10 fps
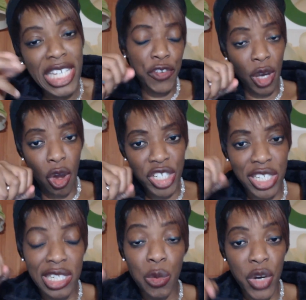But if you're
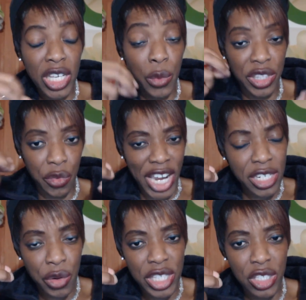consciously working with the
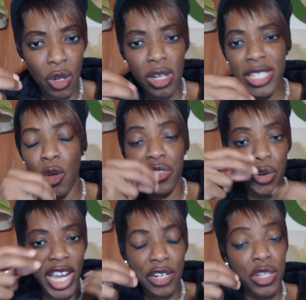right crystals or
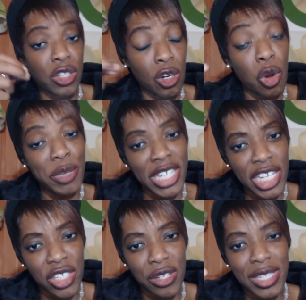the right crystal
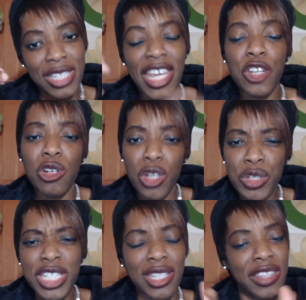combinations, then you'll
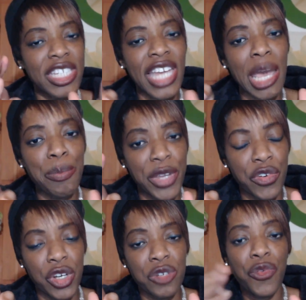notice that the time
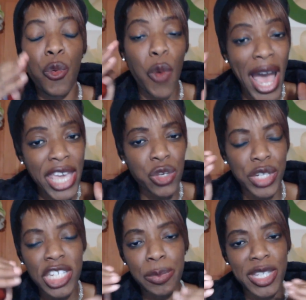period for why
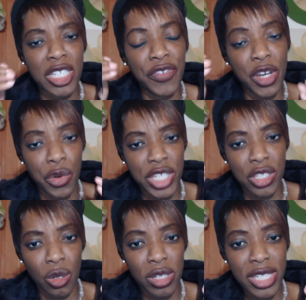you need specific
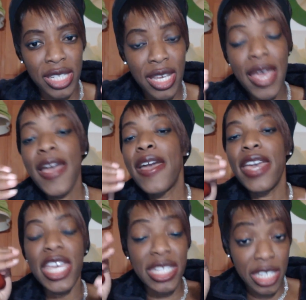crystals
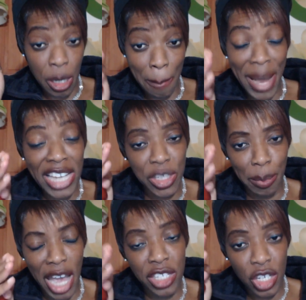is
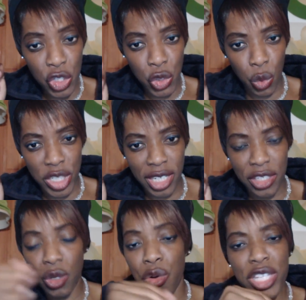much, much
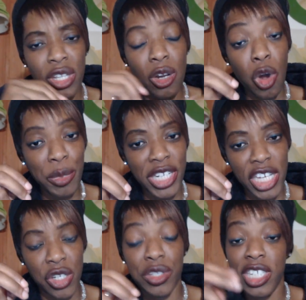shorter. So crystal
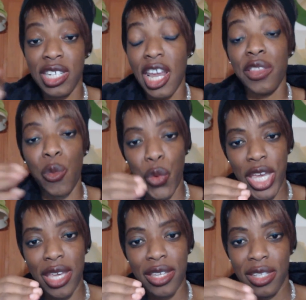combinations is another
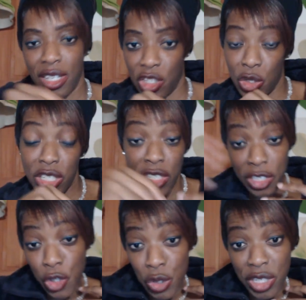way. You
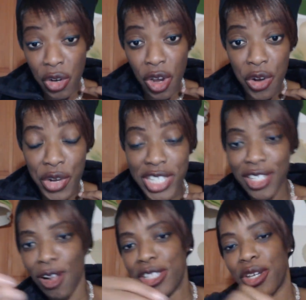use the wrong
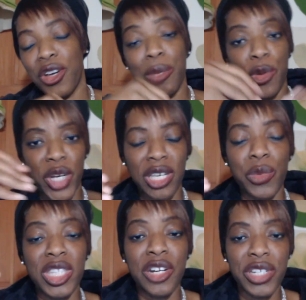crystals, you're going to be
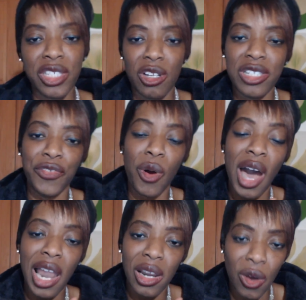working with crystals
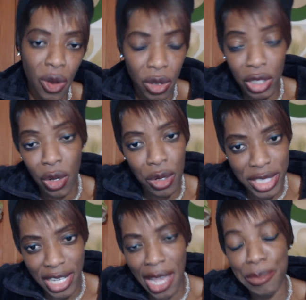for a long,
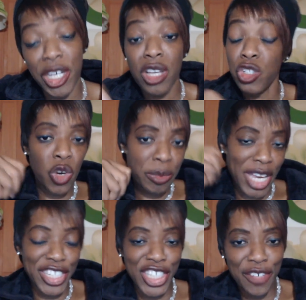long time because you won't
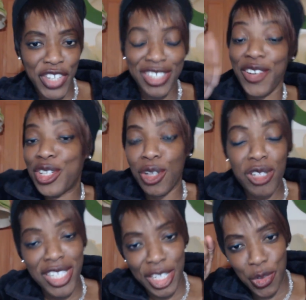be achieving the
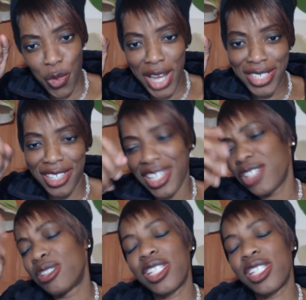results that you want. And